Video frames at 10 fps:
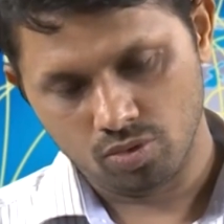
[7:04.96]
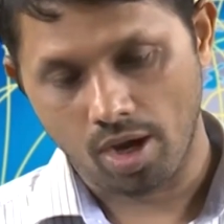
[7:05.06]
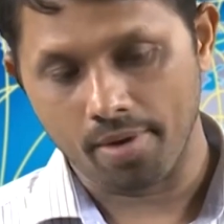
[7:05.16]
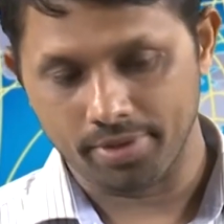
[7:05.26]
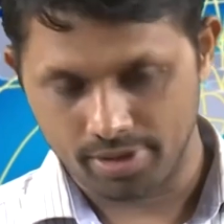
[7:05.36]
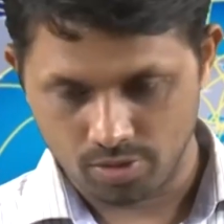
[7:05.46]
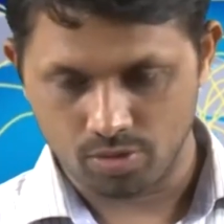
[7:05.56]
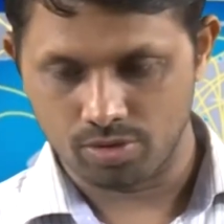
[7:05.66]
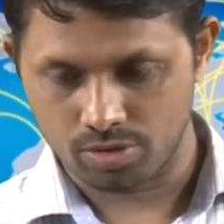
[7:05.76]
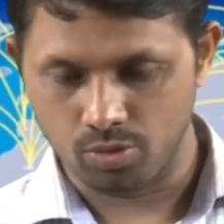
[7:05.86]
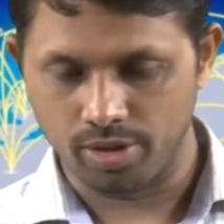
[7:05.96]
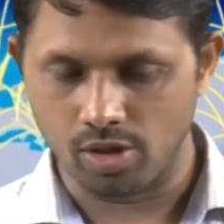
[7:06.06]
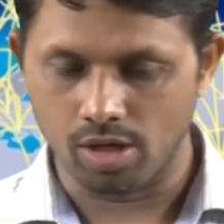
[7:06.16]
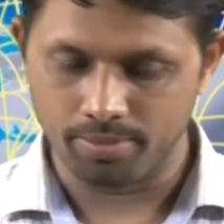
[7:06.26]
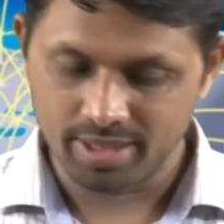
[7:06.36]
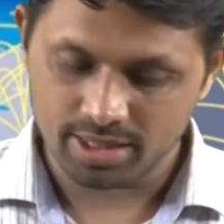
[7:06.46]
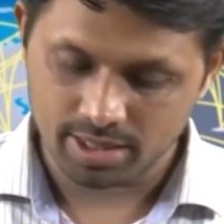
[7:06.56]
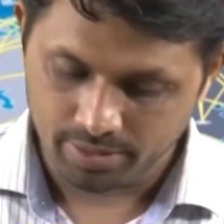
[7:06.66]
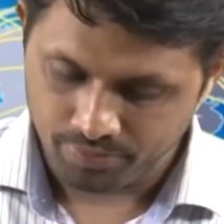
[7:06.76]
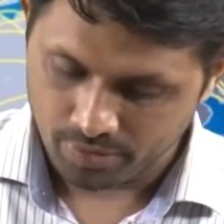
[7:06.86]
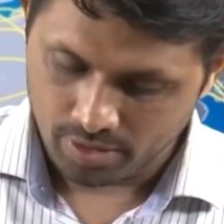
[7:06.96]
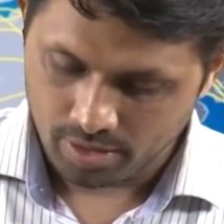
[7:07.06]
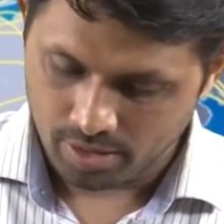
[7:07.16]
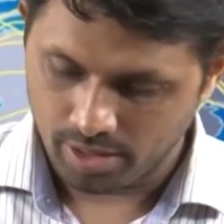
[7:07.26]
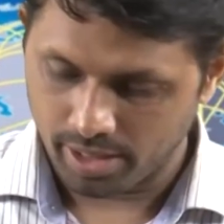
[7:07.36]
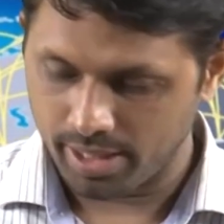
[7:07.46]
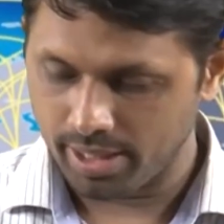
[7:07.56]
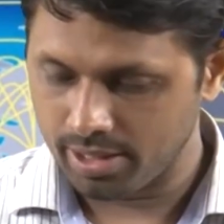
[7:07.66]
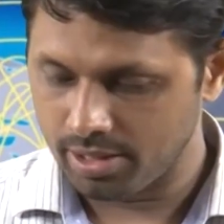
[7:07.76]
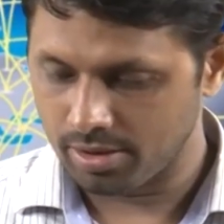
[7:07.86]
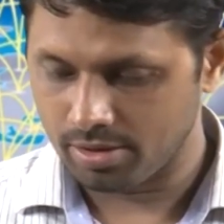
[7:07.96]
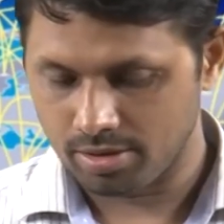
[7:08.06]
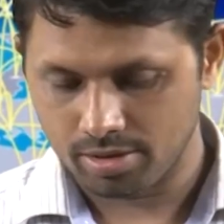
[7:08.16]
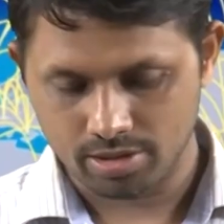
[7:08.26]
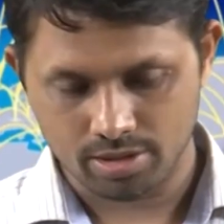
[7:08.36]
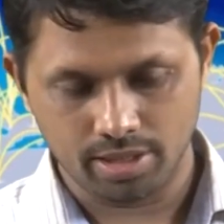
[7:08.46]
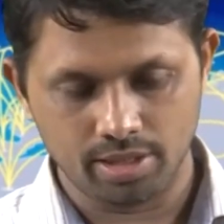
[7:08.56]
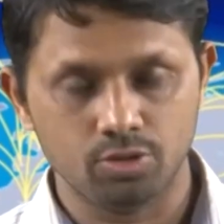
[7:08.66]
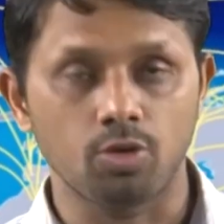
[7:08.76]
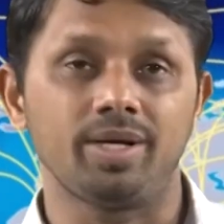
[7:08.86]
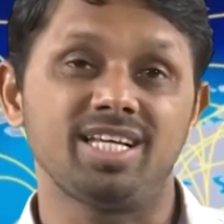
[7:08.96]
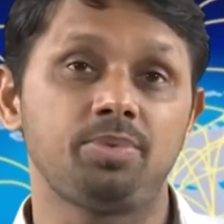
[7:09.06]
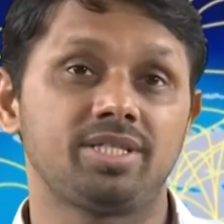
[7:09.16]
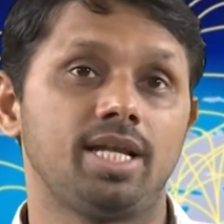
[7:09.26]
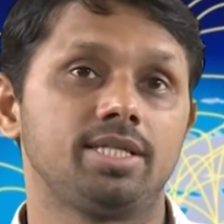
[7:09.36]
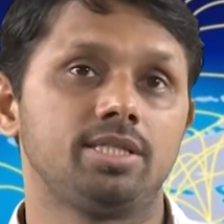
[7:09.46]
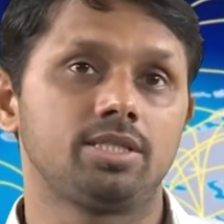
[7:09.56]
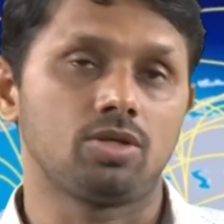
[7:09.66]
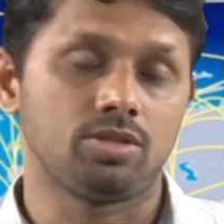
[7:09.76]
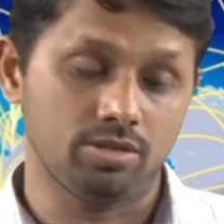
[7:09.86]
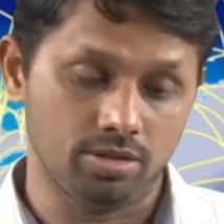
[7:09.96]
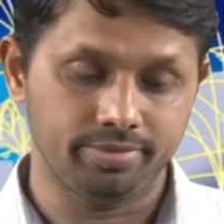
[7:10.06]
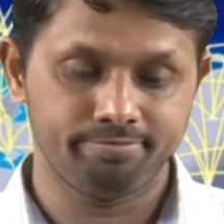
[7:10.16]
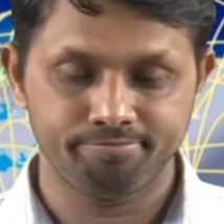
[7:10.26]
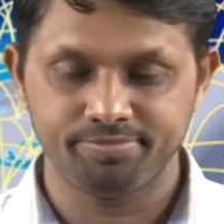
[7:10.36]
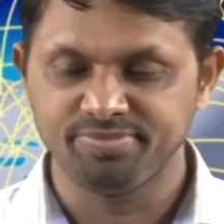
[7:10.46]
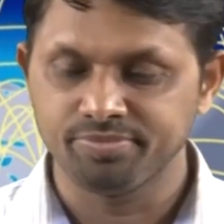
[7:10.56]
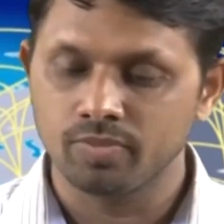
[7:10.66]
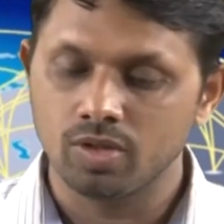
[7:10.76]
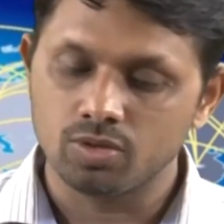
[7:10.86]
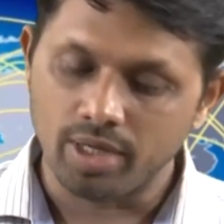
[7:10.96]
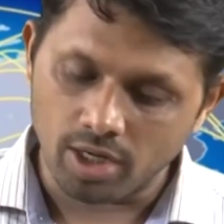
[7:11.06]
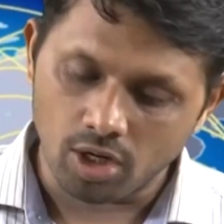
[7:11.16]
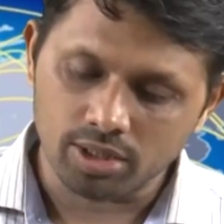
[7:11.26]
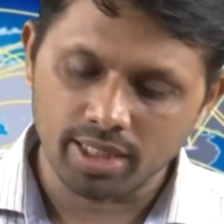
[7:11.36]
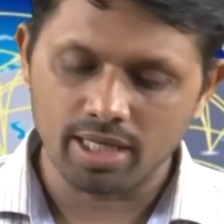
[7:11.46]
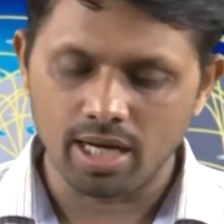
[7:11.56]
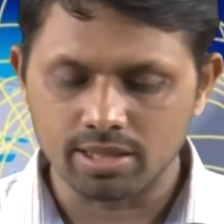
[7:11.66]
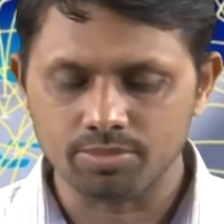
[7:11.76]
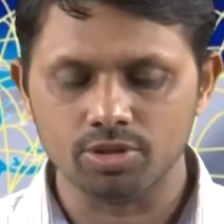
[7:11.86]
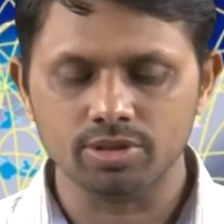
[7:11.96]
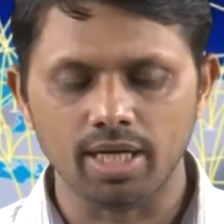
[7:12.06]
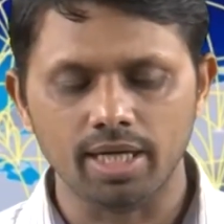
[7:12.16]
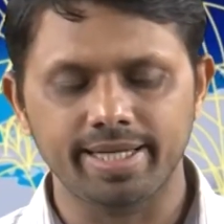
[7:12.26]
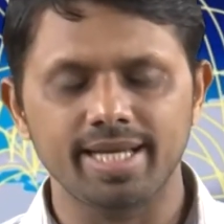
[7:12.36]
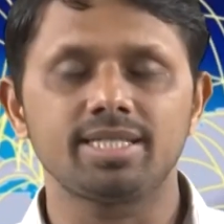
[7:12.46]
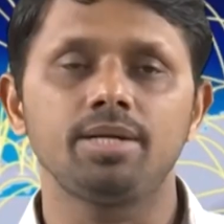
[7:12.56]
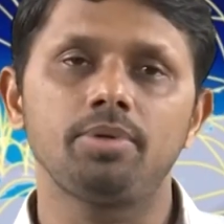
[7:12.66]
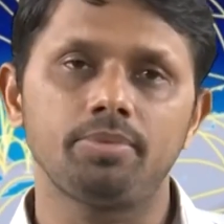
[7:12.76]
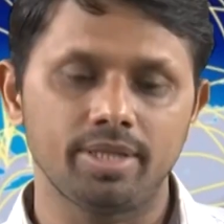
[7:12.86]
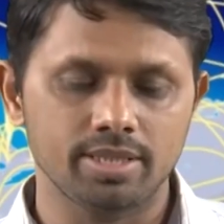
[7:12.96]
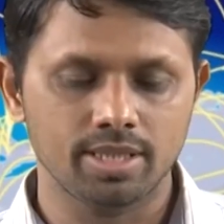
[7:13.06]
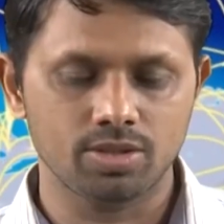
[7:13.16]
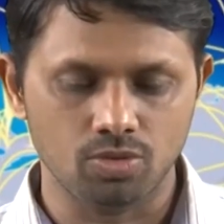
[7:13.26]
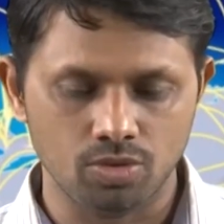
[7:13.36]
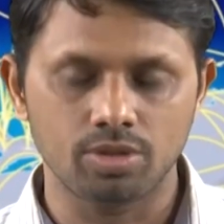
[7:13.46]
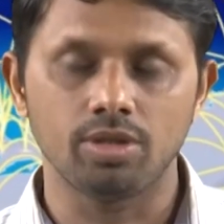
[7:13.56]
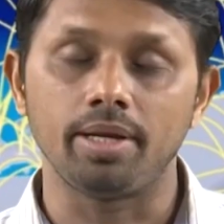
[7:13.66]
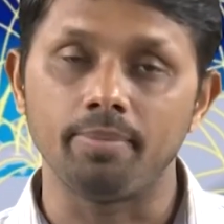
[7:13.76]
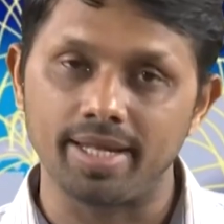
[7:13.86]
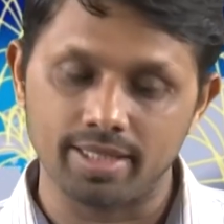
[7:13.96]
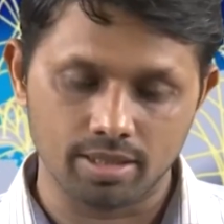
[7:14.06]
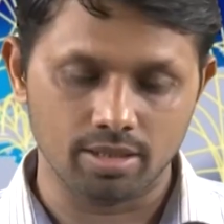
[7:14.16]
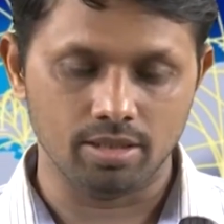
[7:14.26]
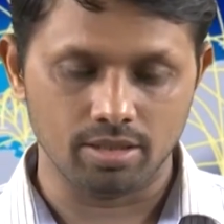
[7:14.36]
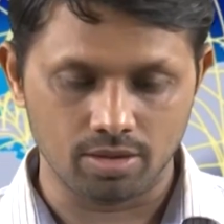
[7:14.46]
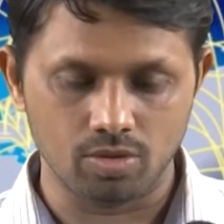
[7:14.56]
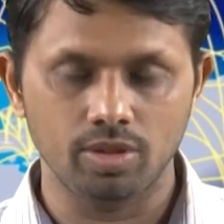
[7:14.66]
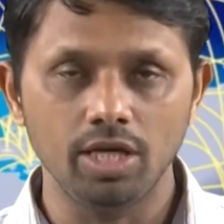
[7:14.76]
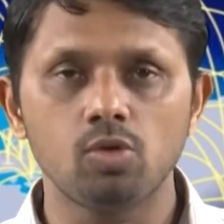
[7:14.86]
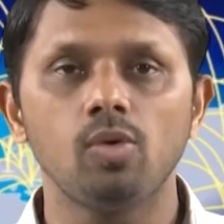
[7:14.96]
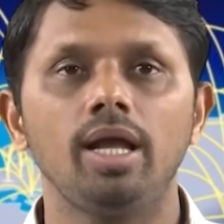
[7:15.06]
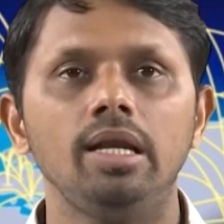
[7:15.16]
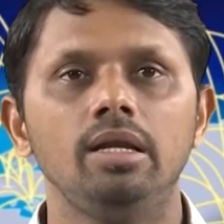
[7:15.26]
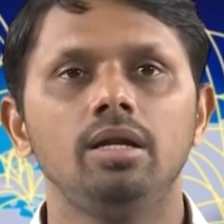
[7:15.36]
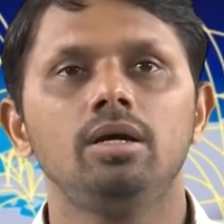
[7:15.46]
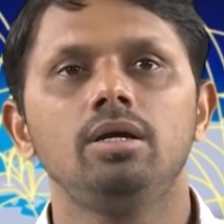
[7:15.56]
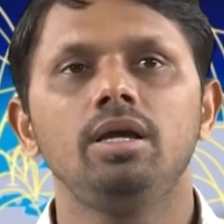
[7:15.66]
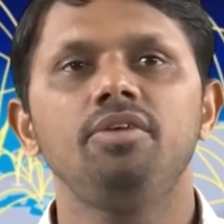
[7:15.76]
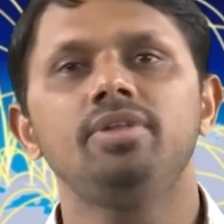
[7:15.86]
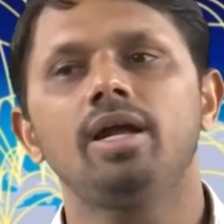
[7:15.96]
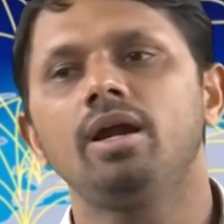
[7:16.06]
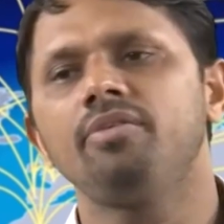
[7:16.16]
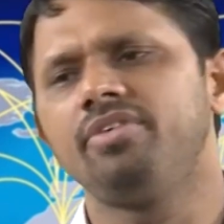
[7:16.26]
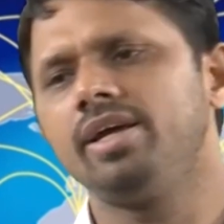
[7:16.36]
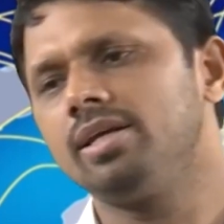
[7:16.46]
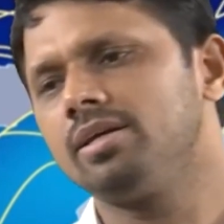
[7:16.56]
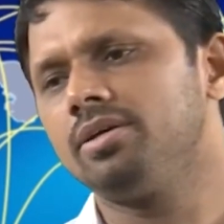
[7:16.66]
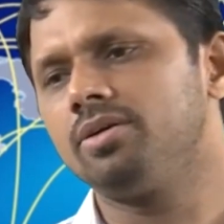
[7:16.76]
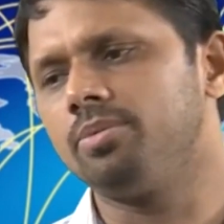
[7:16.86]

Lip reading: the two economists, and so far as specialization is concerned. So, other assumptions are taste and preferences should remain equal. If there are very